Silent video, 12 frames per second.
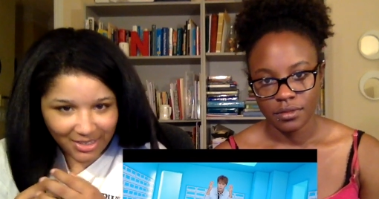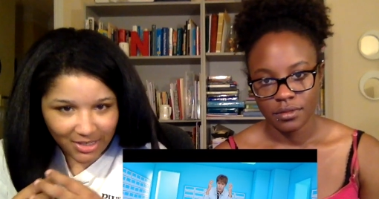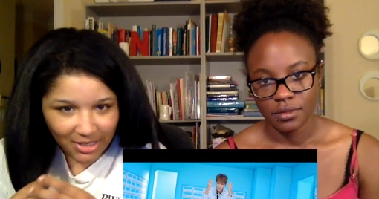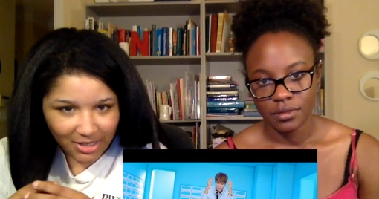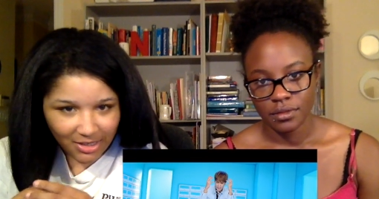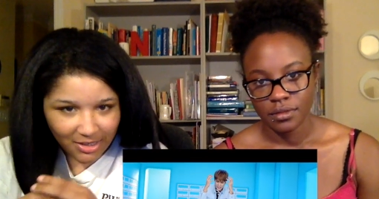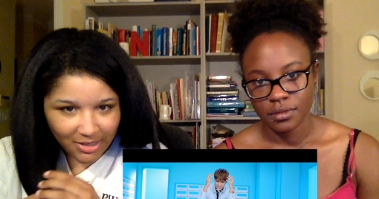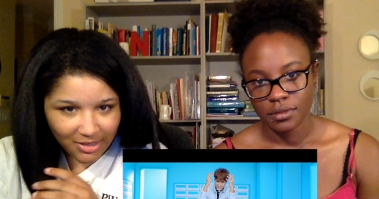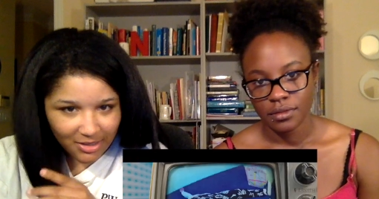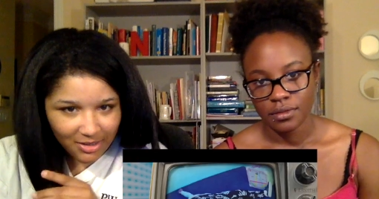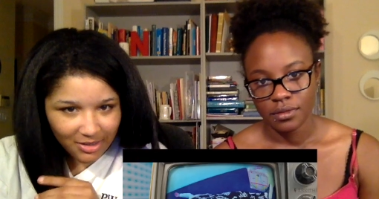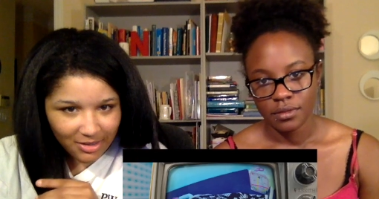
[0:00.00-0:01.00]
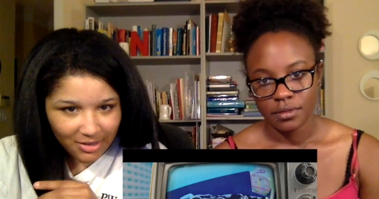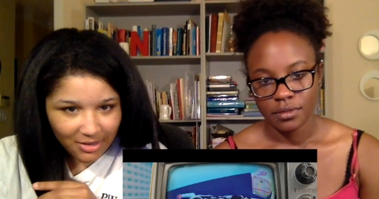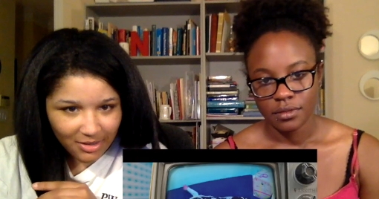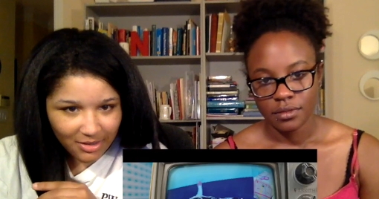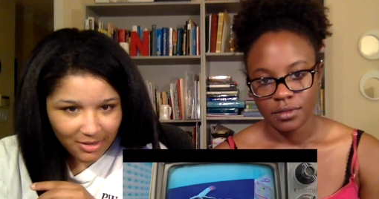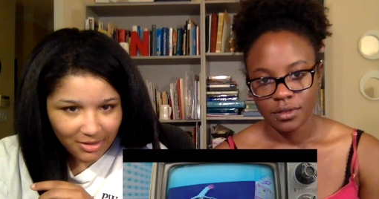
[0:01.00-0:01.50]

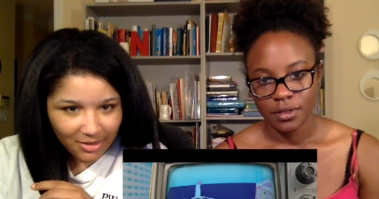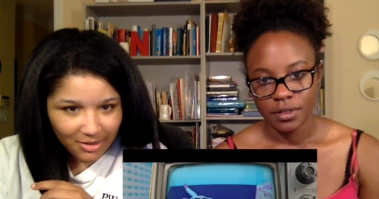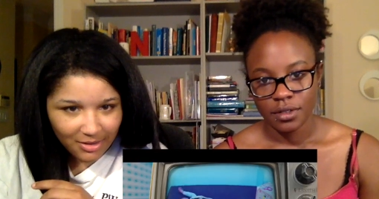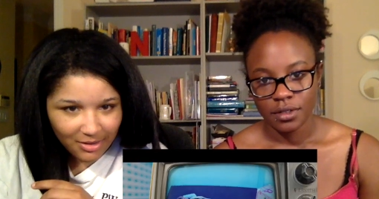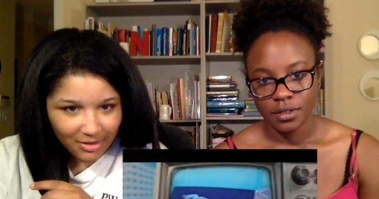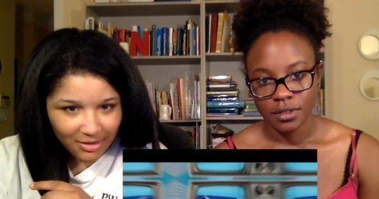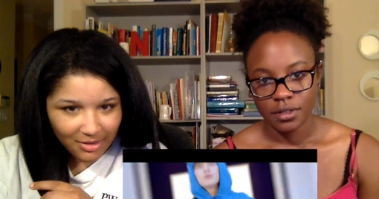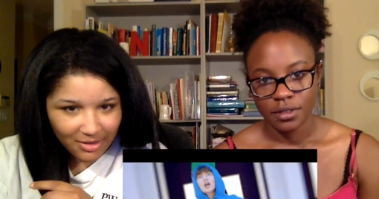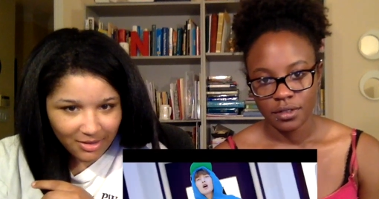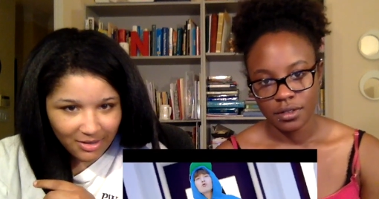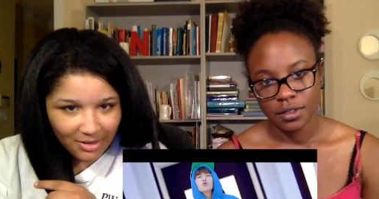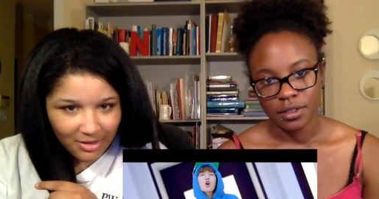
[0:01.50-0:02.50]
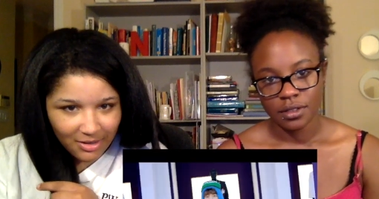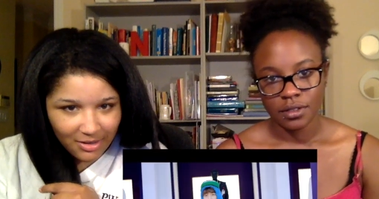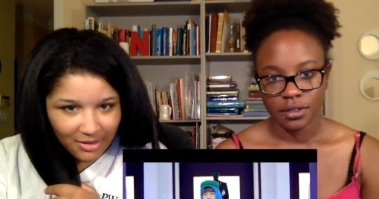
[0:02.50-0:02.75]
(silence)